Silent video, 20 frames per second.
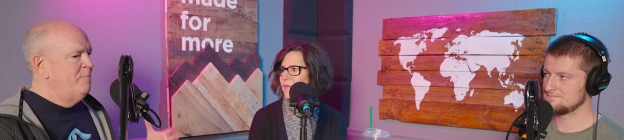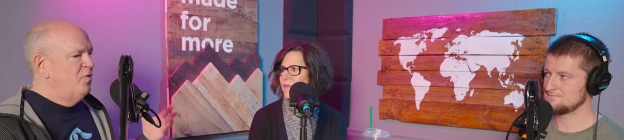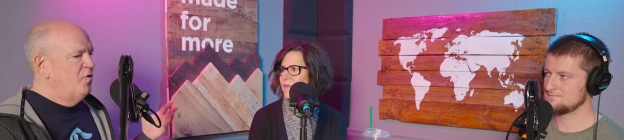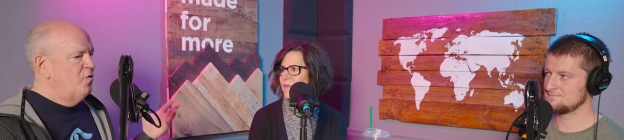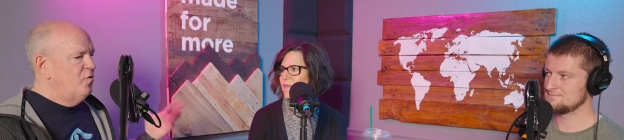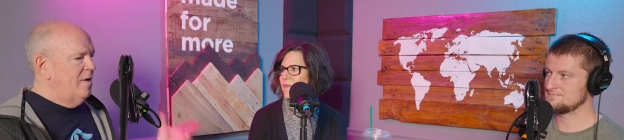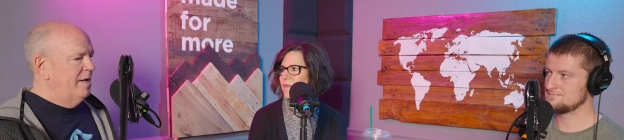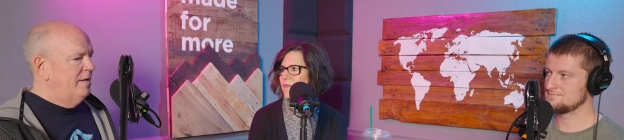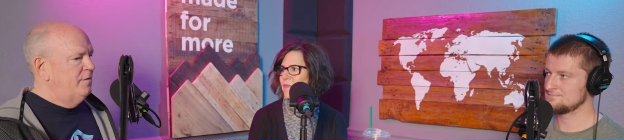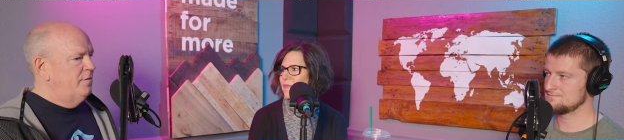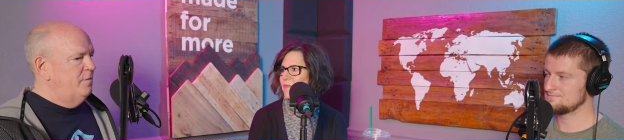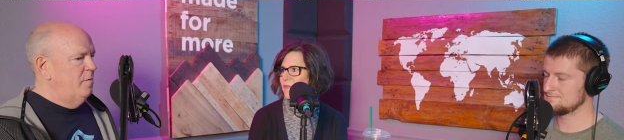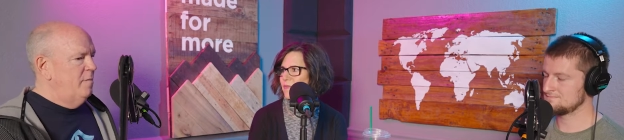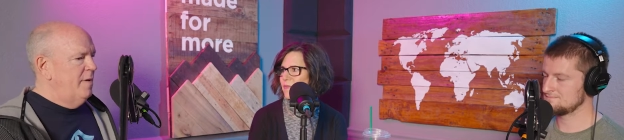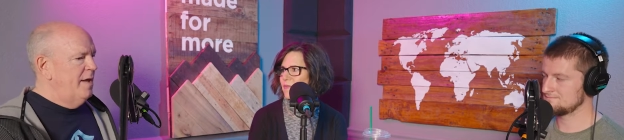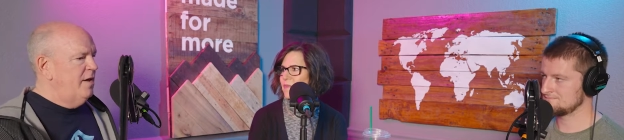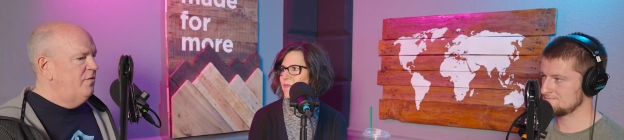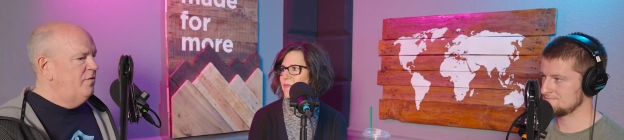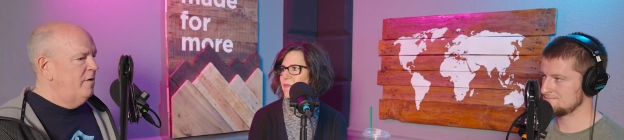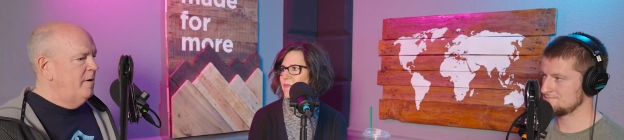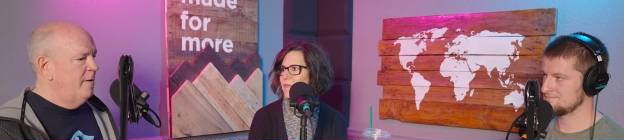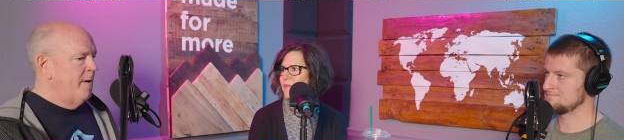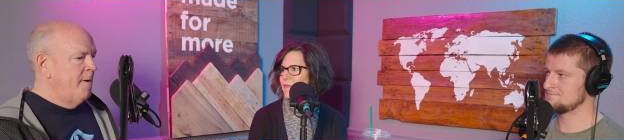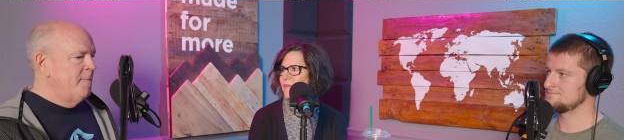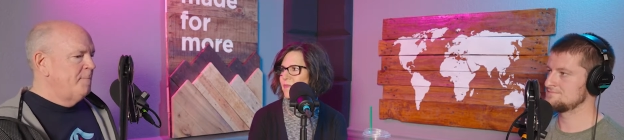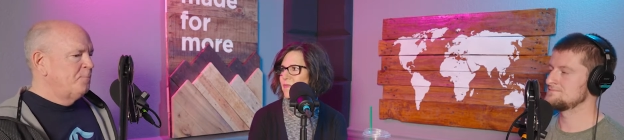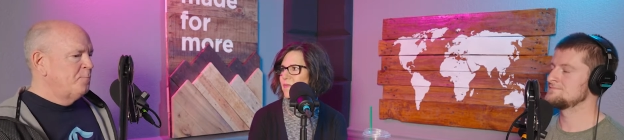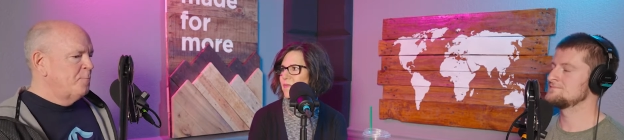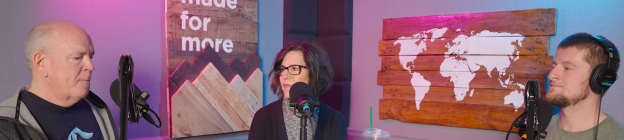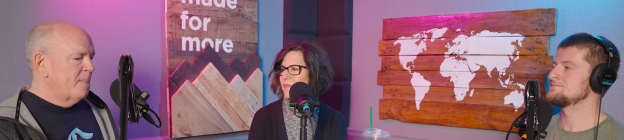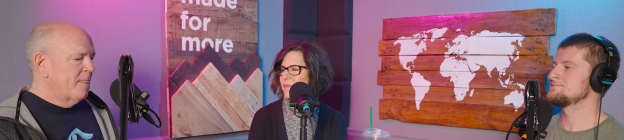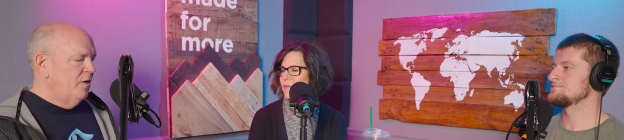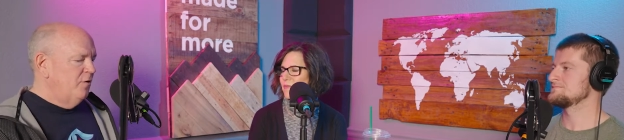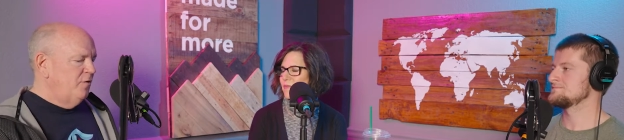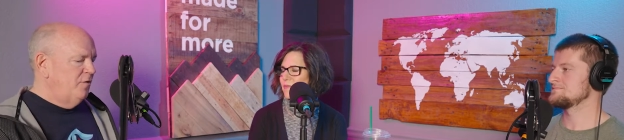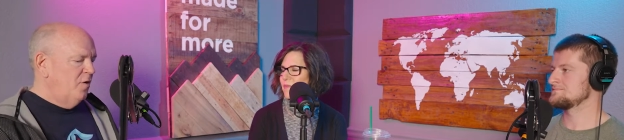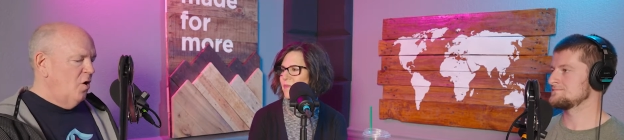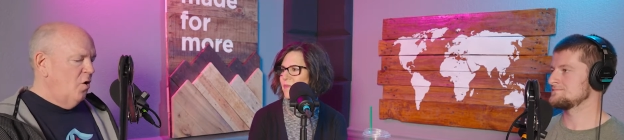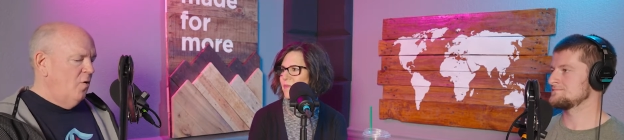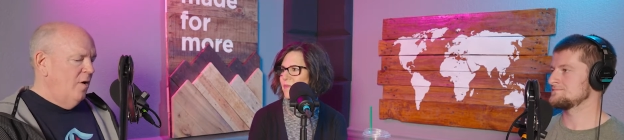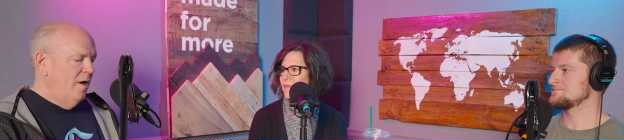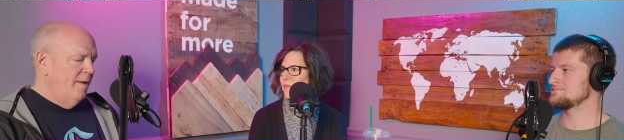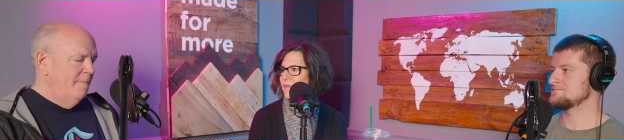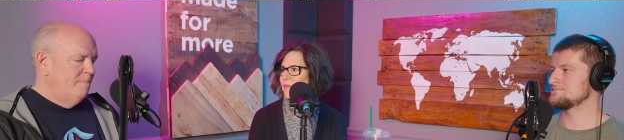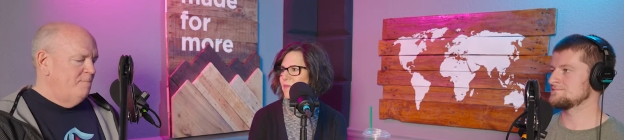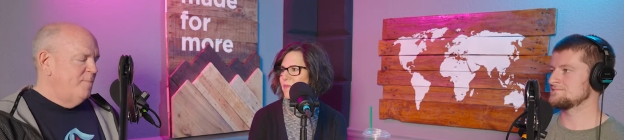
Speaker 1: transformation. So,